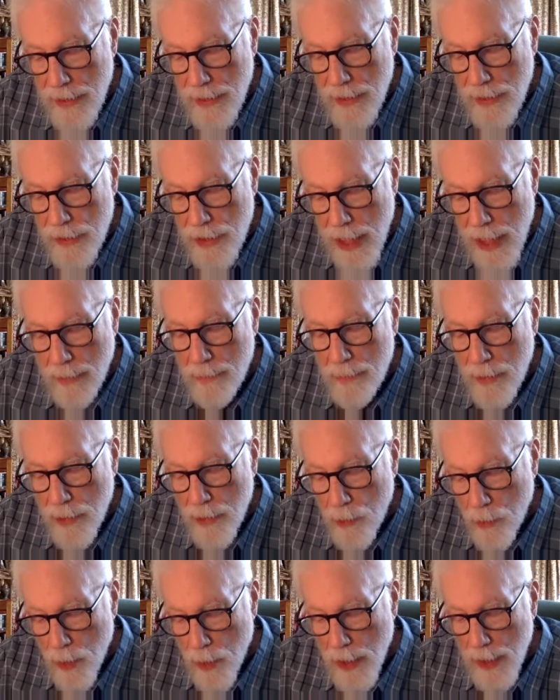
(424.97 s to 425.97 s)
in
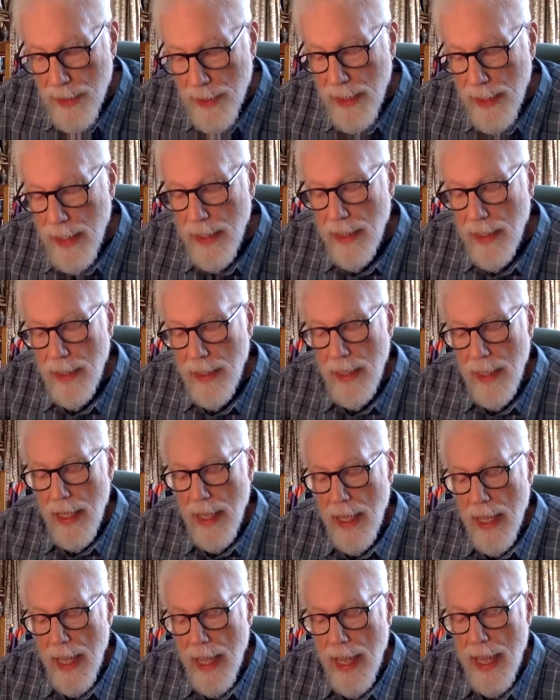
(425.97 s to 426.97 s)
Chapter 1
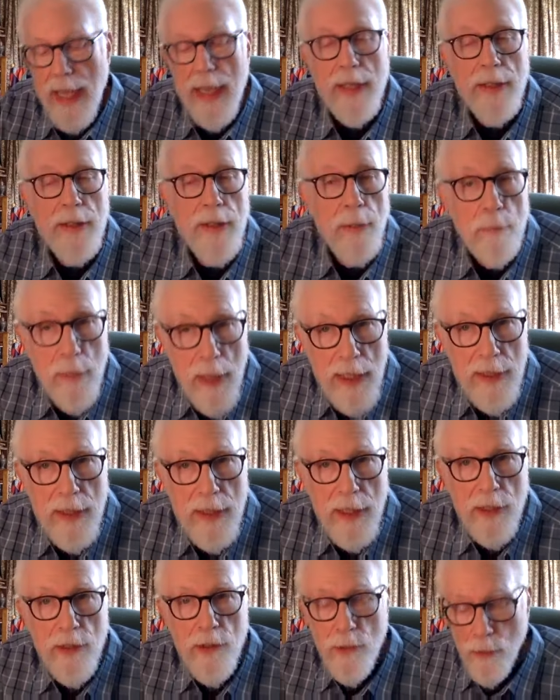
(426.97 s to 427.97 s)
and
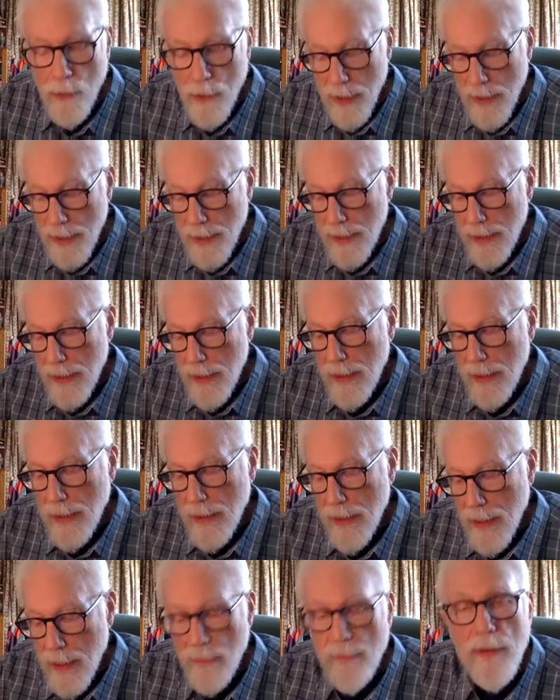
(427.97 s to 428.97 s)
Appendix 1
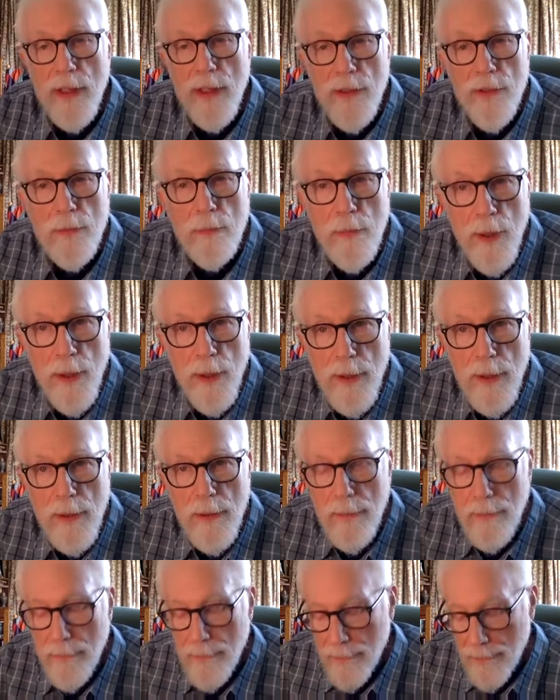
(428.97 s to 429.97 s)
of this
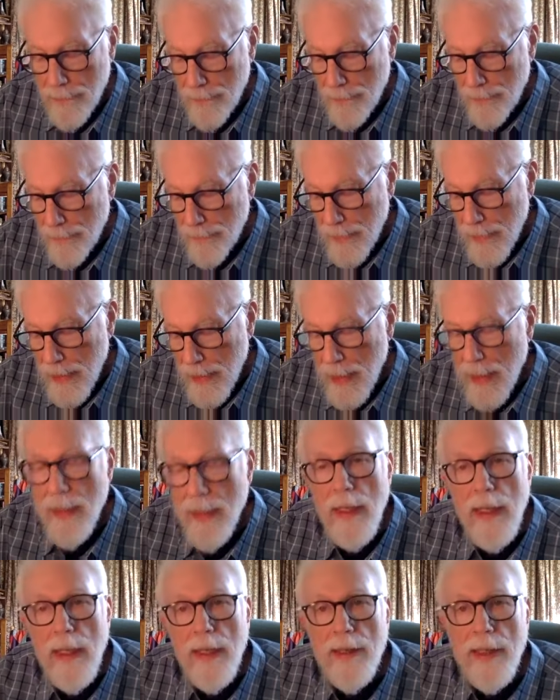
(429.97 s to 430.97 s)
book.
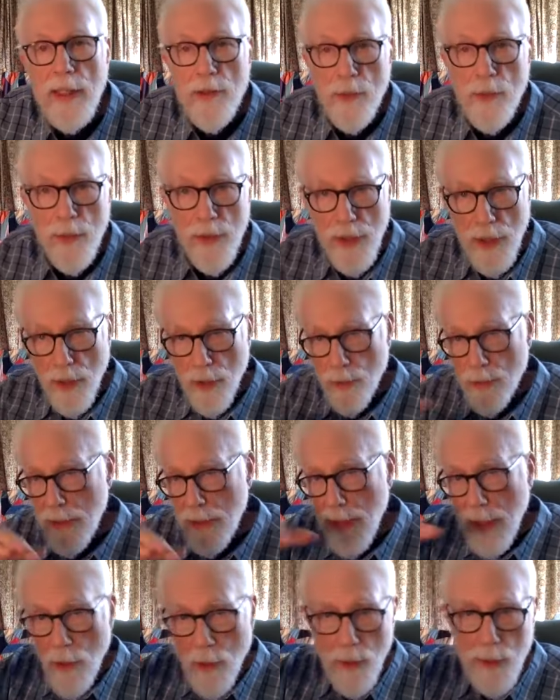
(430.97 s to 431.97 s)
That's with the
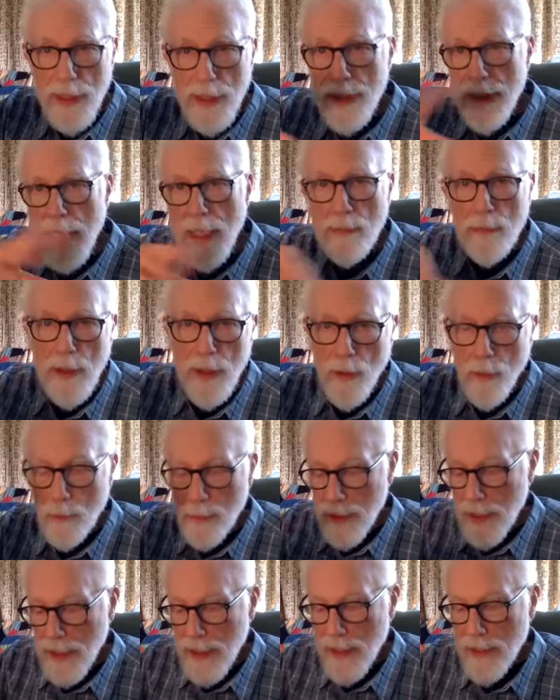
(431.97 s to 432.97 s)
holy table
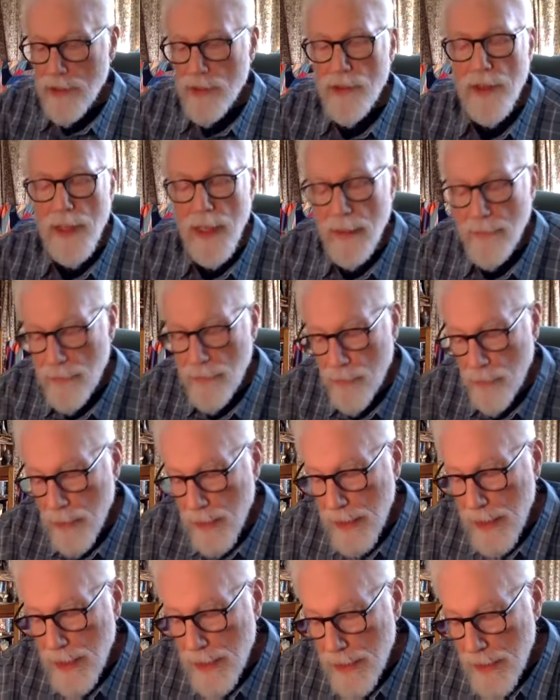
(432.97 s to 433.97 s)
opening and stuff.
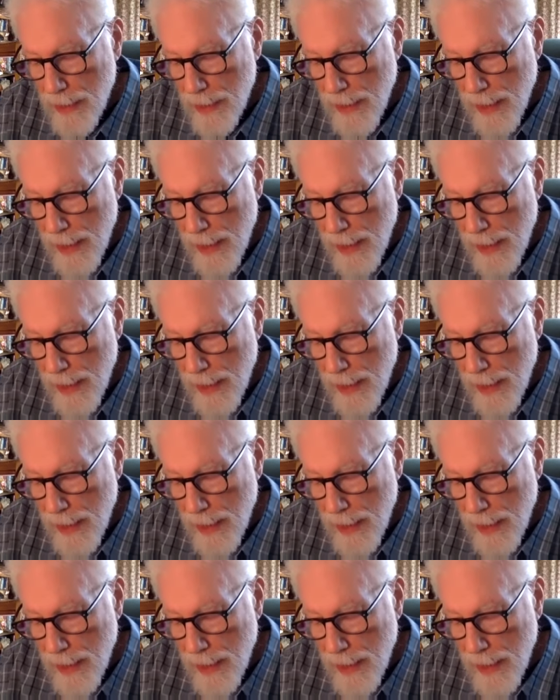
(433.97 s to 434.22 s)
We'll get to